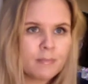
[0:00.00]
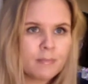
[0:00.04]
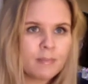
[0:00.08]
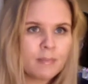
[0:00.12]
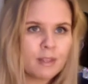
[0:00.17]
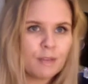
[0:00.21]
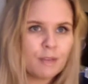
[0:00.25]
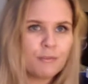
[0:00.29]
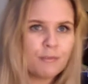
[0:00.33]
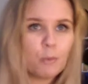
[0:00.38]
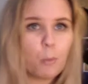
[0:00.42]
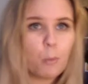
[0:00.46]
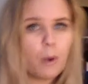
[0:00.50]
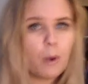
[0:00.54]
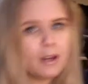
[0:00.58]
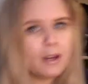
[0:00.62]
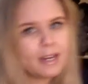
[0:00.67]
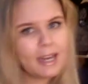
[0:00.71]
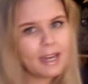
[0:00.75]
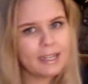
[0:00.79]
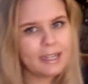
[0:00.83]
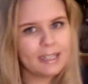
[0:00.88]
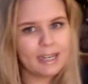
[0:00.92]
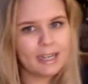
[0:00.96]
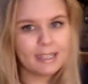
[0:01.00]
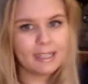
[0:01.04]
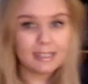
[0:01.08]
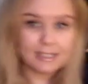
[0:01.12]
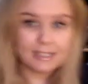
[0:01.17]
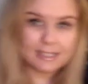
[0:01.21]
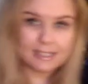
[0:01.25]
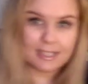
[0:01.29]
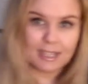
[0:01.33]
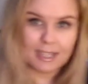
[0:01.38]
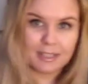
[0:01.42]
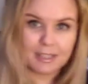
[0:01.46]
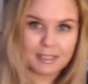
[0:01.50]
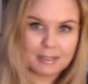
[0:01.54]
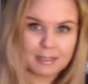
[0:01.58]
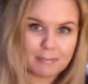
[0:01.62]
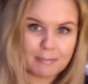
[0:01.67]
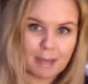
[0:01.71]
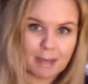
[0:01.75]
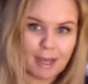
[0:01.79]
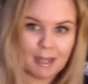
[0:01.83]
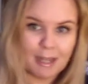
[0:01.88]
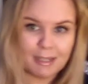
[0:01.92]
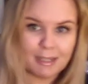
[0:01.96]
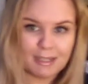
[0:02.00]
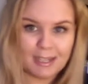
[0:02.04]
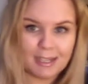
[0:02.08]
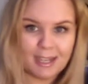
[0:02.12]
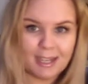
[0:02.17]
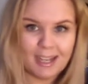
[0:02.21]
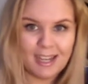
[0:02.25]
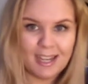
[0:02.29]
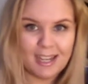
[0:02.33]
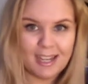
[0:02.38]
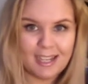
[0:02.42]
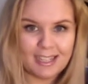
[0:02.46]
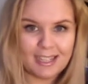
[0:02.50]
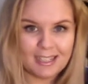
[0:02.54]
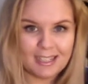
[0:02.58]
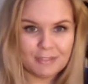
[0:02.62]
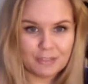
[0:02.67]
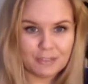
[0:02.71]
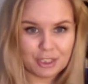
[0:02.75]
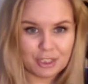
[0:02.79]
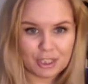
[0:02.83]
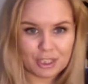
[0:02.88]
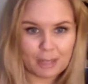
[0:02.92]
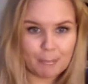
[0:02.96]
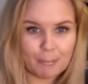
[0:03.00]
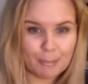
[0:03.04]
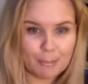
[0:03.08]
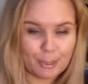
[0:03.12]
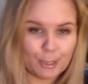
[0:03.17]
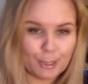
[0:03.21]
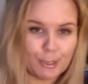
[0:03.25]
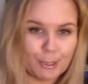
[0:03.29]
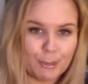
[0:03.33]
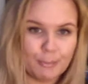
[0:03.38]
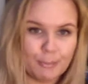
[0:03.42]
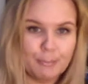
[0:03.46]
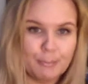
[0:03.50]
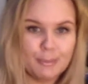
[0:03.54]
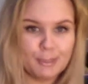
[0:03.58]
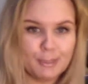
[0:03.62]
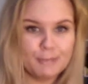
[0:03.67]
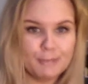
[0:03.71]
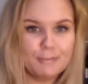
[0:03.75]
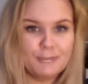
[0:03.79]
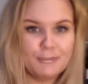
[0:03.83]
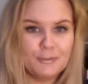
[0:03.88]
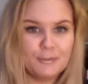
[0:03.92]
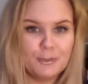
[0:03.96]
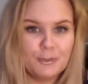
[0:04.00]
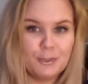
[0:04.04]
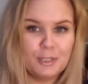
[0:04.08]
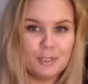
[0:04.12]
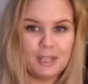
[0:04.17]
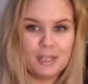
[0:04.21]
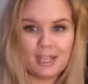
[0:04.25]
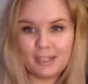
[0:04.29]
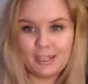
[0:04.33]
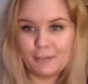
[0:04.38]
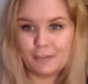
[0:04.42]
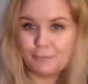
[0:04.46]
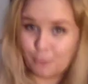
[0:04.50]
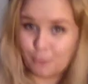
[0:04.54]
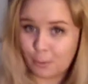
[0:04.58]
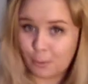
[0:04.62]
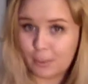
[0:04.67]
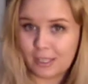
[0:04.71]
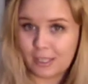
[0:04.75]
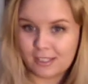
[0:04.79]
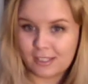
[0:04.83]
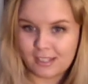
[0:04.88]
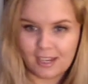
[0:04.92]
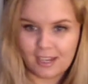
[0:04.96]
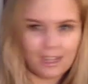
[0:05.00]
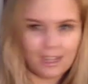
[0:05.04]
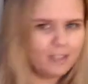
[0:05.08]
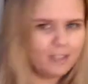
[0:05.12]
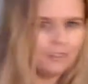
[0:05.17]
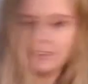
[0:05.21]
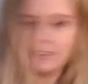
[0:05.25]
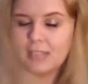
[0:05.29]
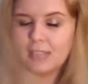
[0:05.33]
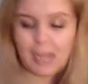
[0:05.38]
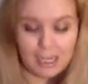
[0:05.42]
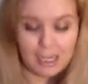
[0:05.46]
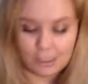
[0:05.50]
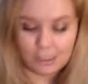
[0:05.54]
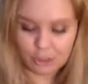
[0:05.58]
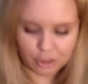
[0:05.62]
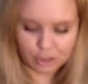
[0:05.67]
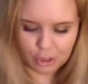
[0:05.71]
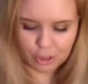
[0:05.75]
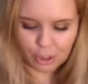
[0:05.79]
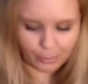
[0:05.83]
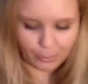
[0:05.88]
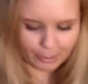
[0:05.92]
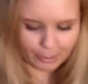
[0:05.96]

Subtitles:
for one night I can stand the smell of the shampoo, but for like 4 weeks on end I just knew I